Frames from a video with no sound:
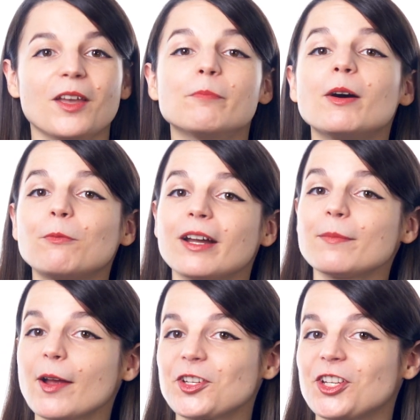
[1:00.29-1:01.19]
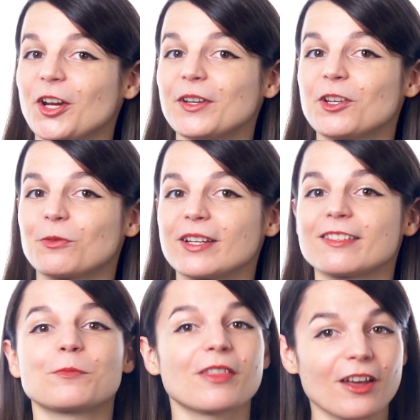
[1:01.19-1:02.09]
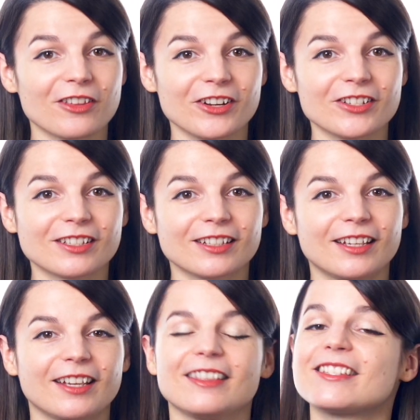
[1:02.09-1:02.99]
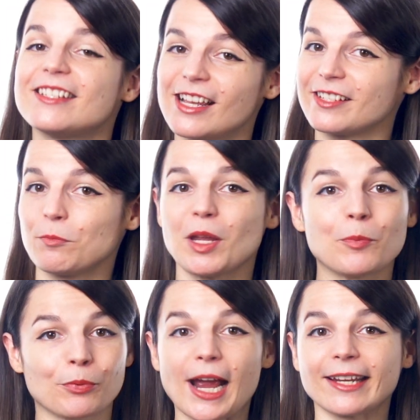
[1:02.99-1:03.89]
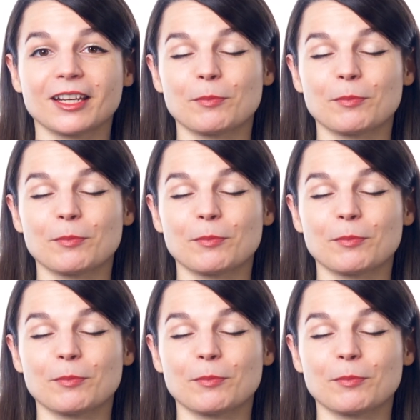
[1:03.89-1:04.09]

But what about sharing your reason with others? This doesn't mean bragging